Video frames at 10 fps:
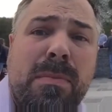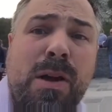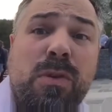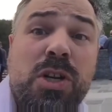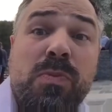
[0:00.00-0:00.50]

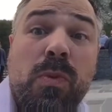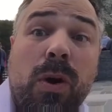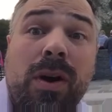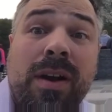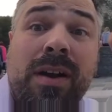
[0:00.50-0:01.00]
Mount
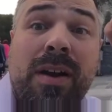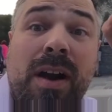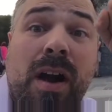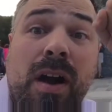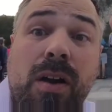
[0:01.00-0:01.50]
Rushmore,
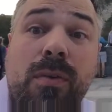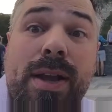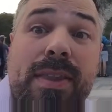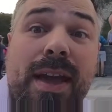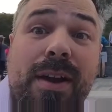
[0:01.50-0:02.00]

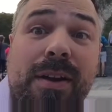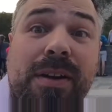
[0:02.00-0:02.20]
right there.